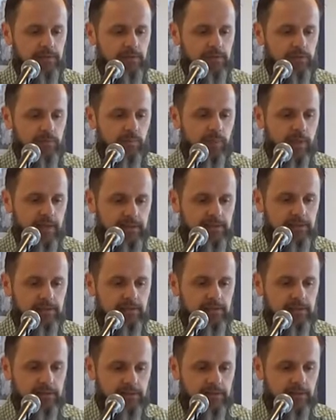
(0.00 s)
So
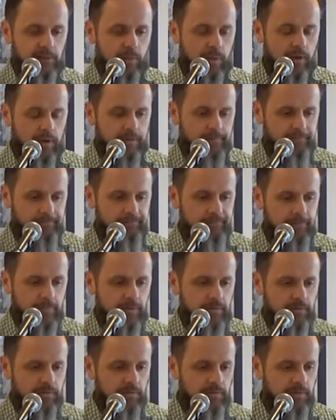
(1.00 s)
blessed is the one,
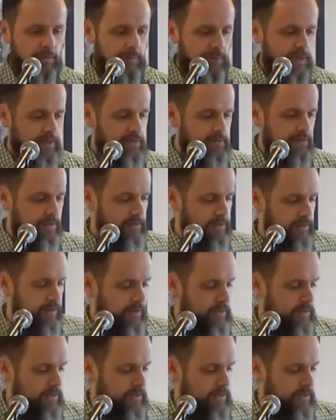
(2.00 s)
so the blessed